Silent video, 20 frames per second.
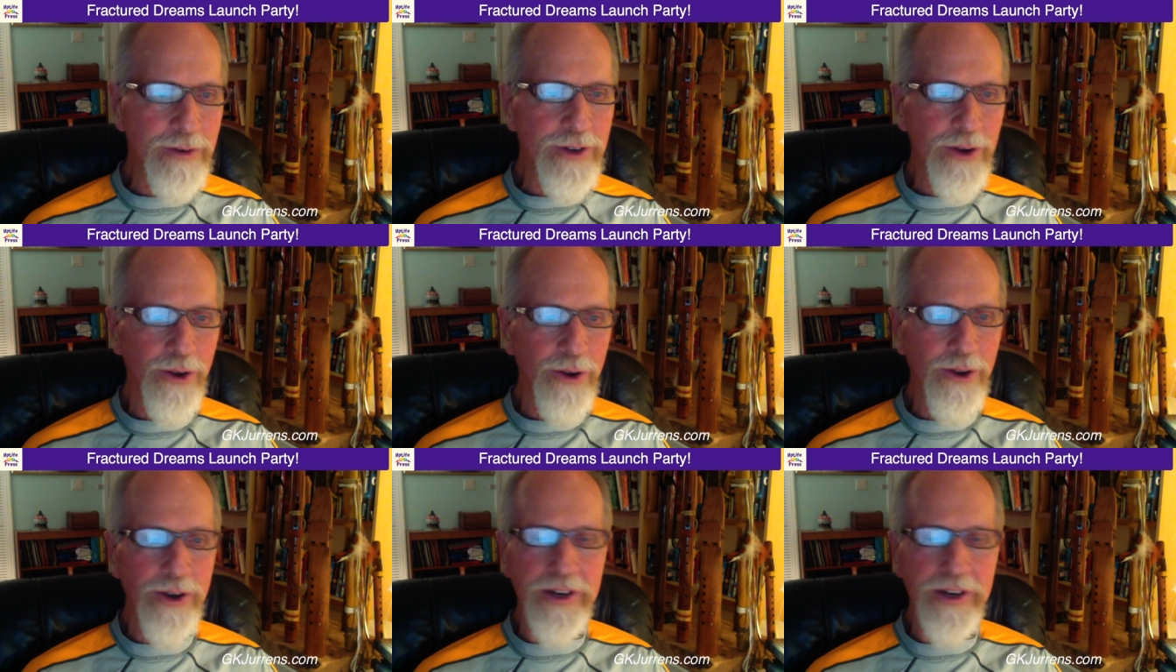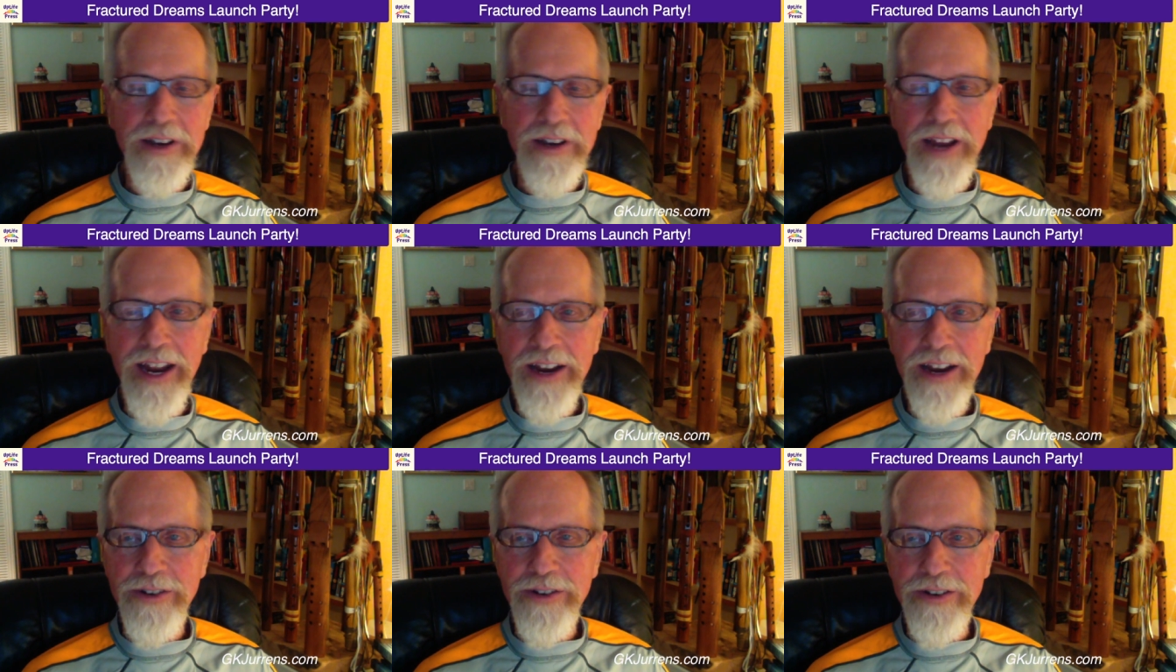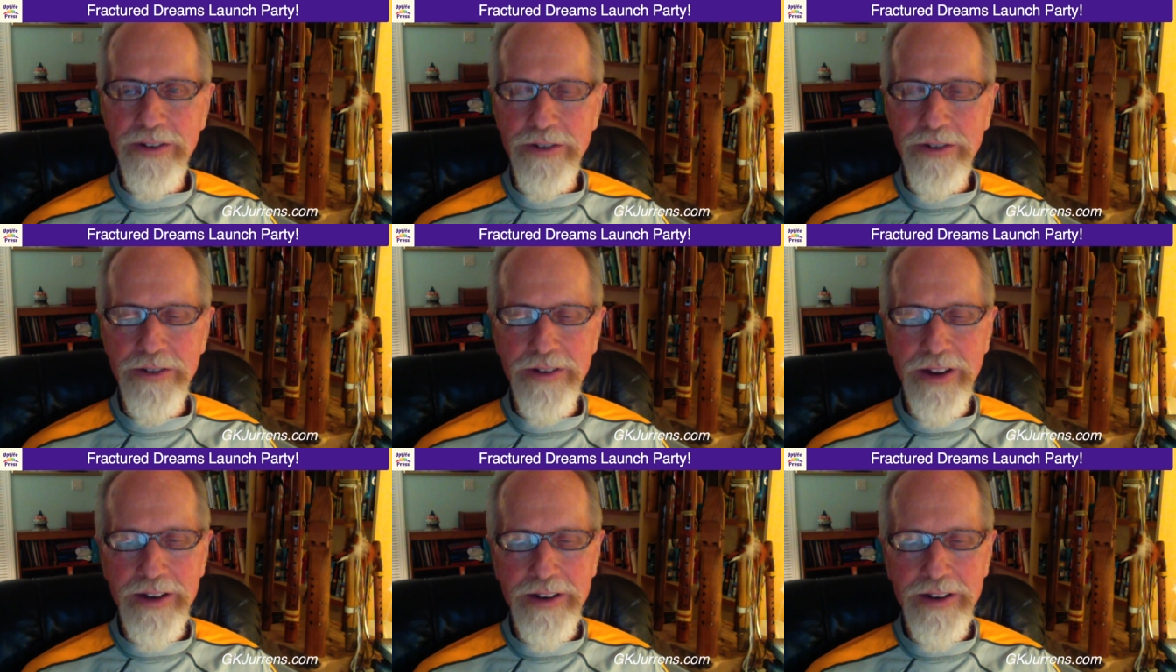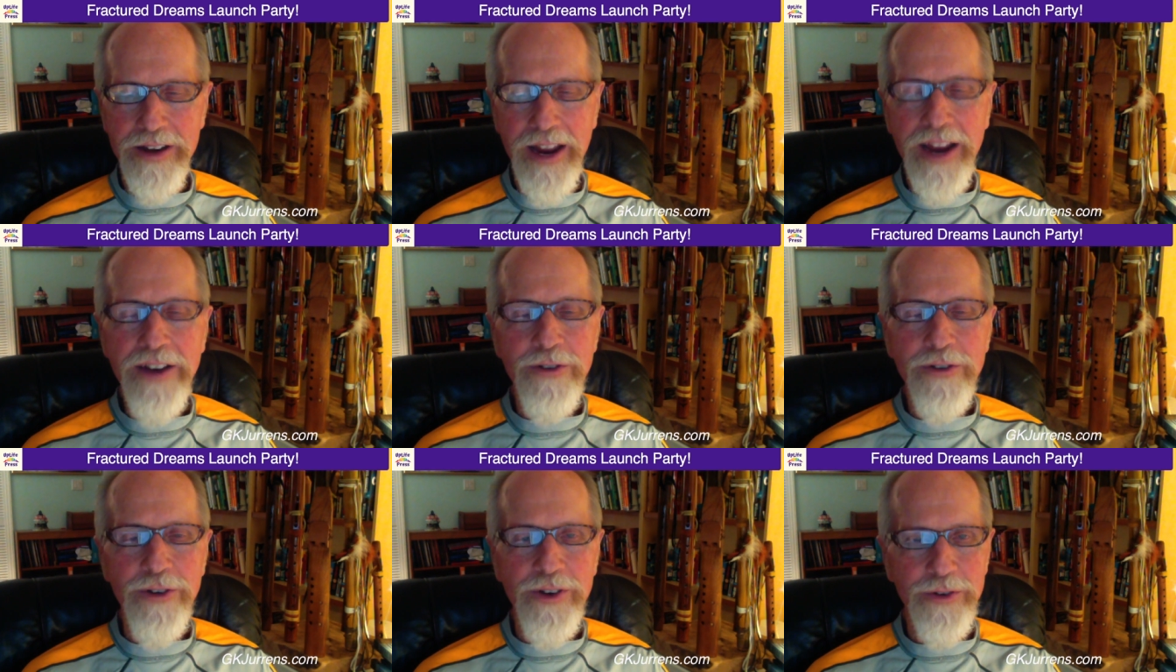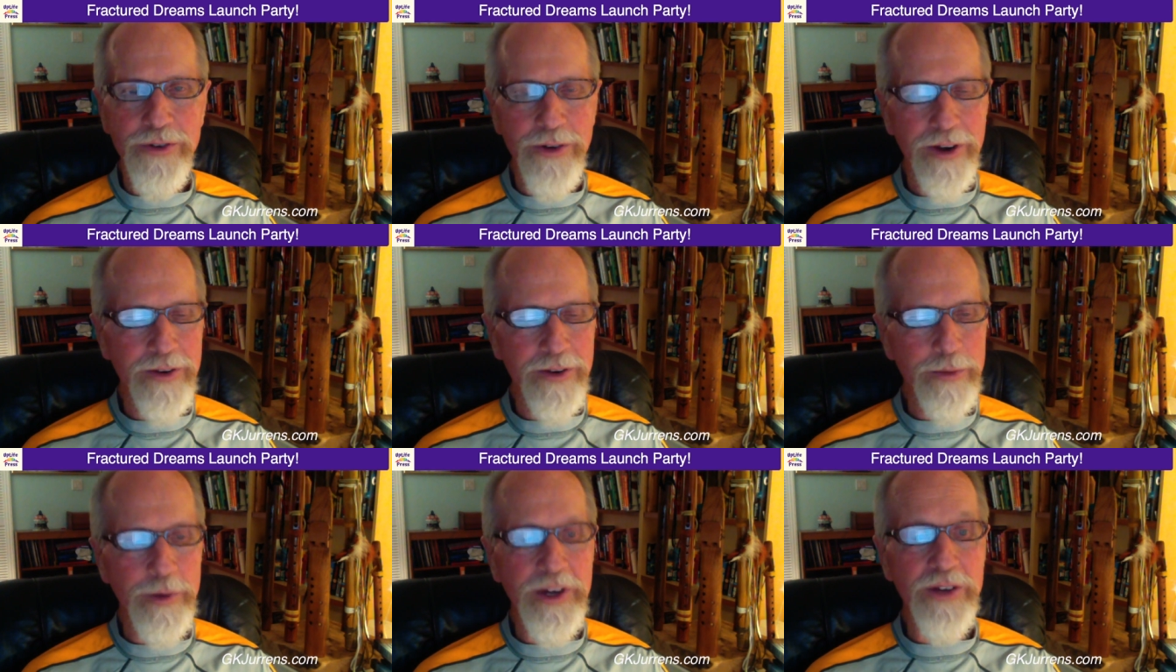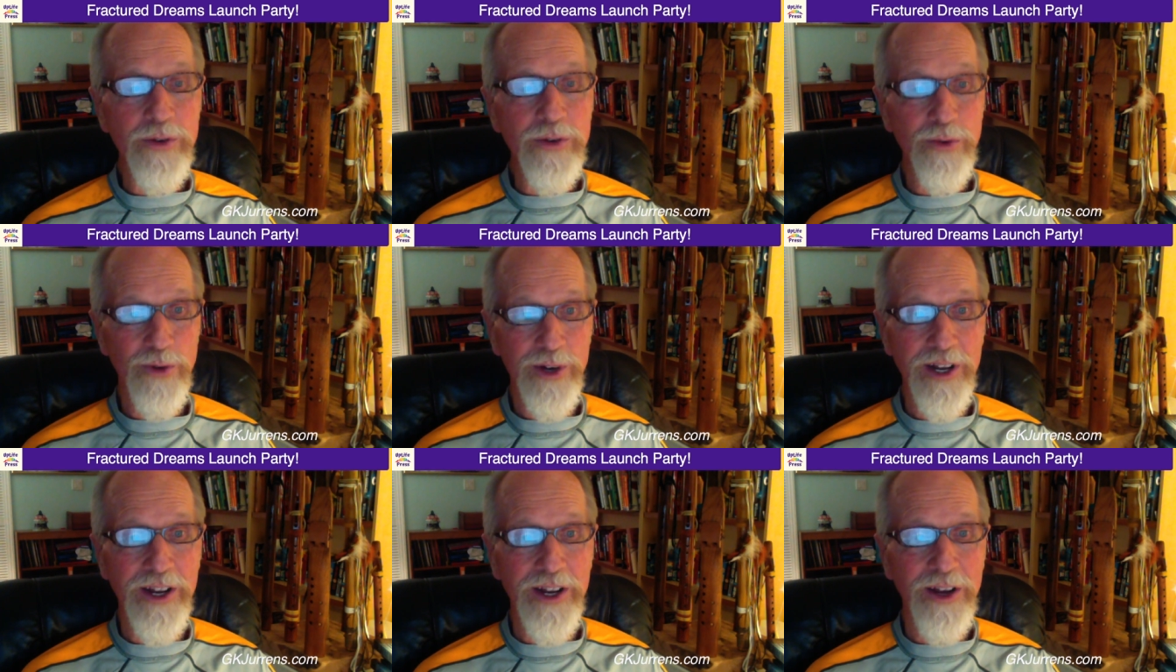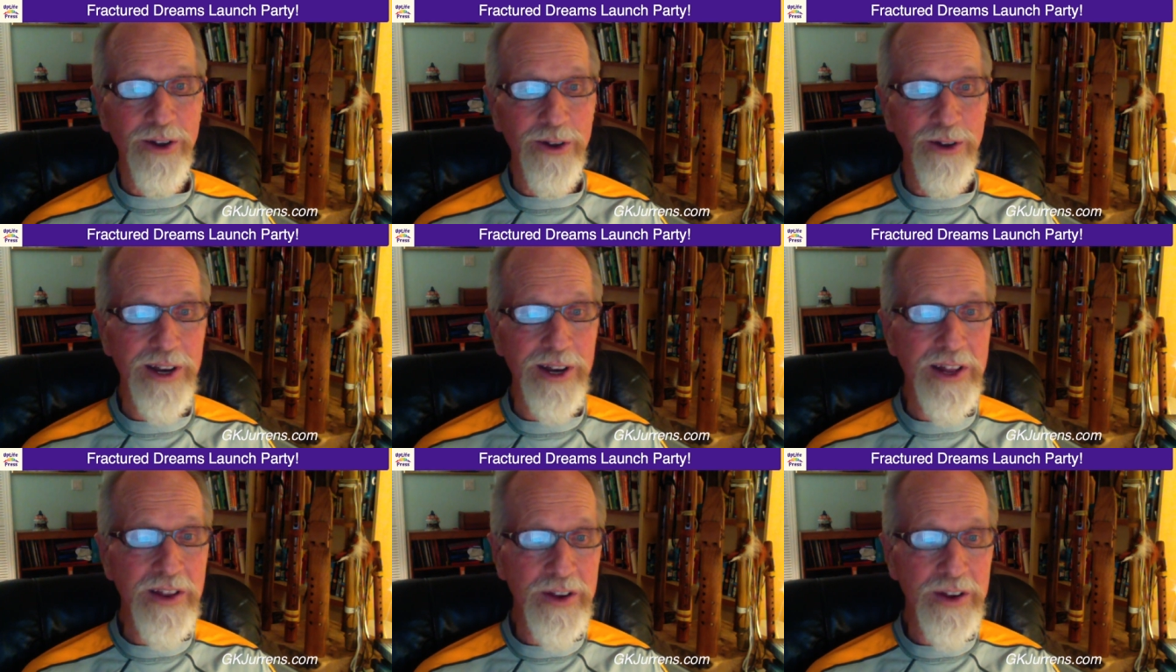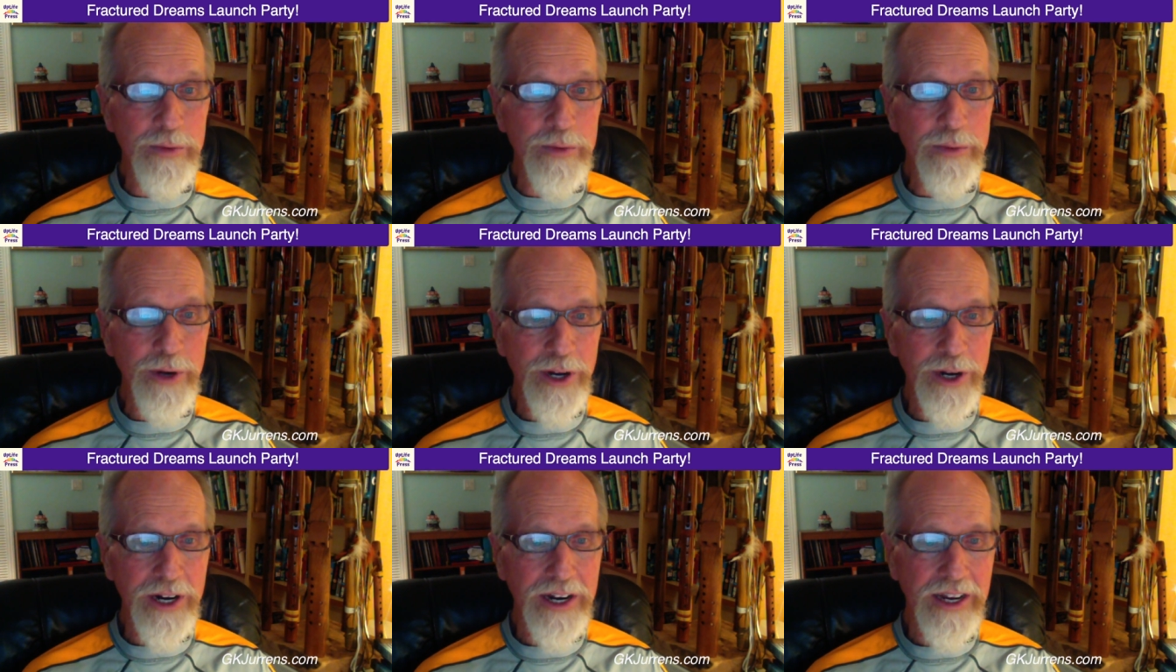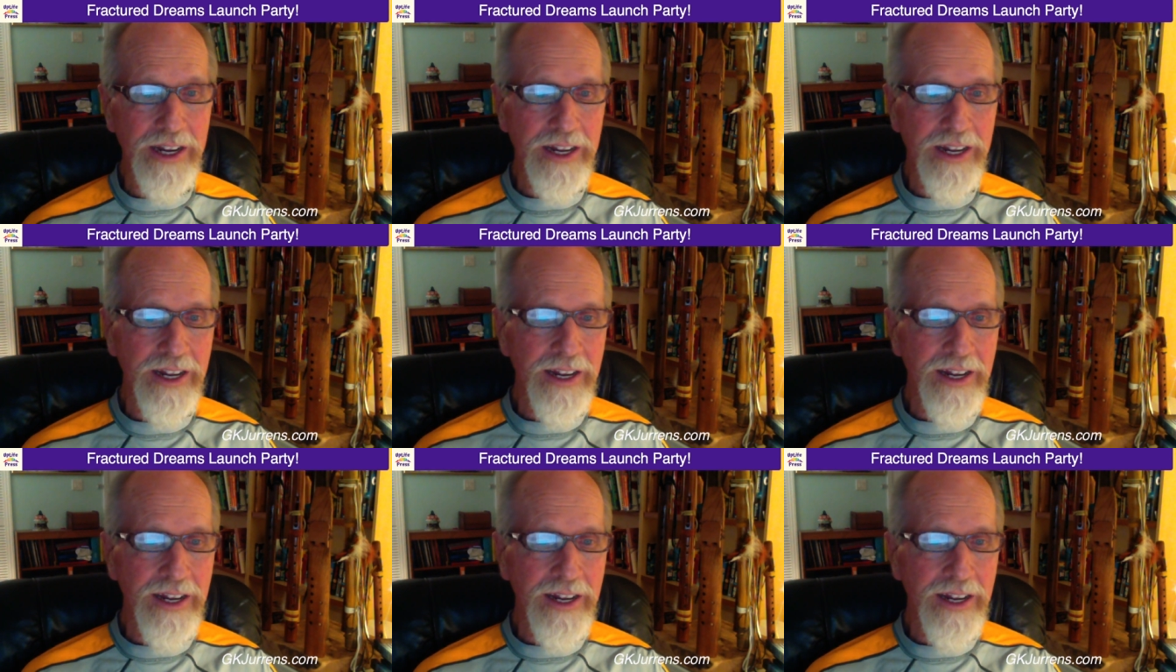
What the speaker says: He was old in Dangerous Dreams, but he's really old in this book.